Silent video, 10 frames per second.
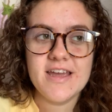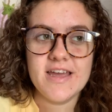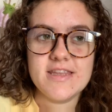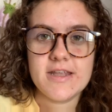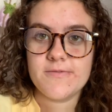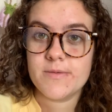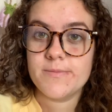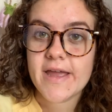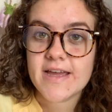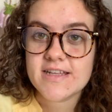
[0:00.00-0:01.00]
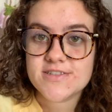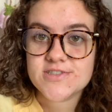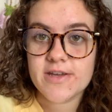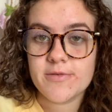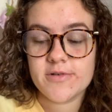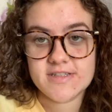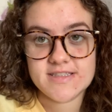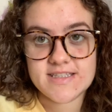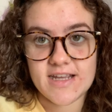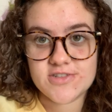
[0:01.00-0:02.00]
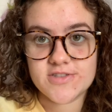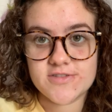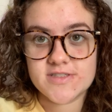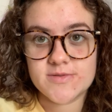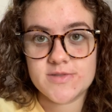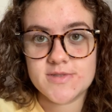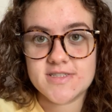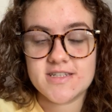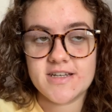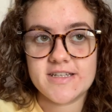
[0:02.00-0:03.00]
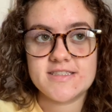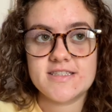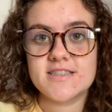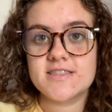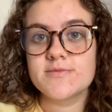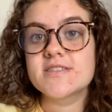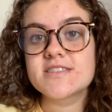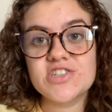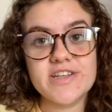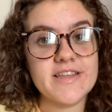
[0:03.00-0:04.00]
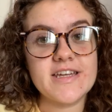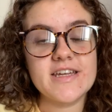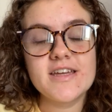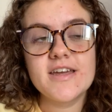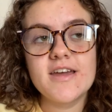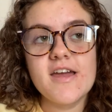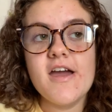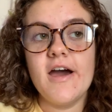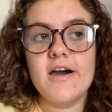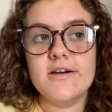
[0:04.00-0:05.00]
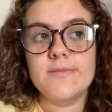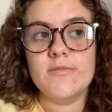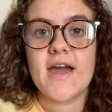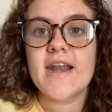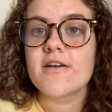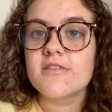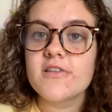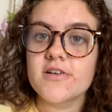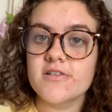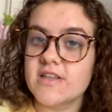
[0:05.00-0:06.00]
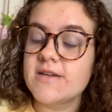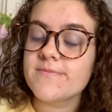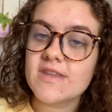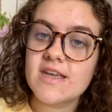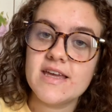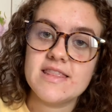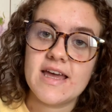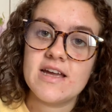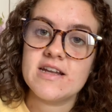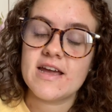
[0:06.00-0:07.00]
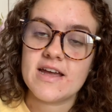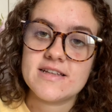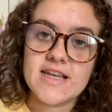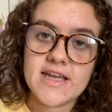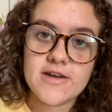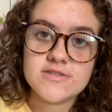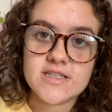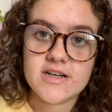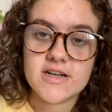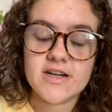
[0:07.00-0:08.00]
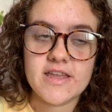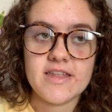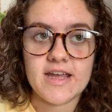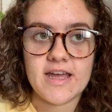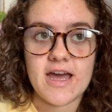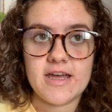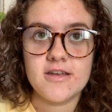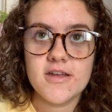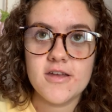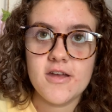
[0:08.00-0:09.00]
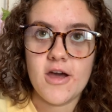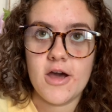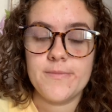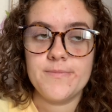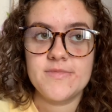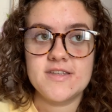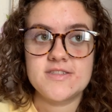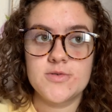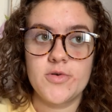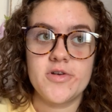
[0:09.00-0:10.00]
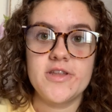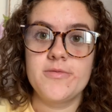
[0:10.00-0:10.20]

And then for band yesterday, we were in sectionals, which was nice because it was chilly. We got out a little early, and then I got takeout dinner, and then I had the sorority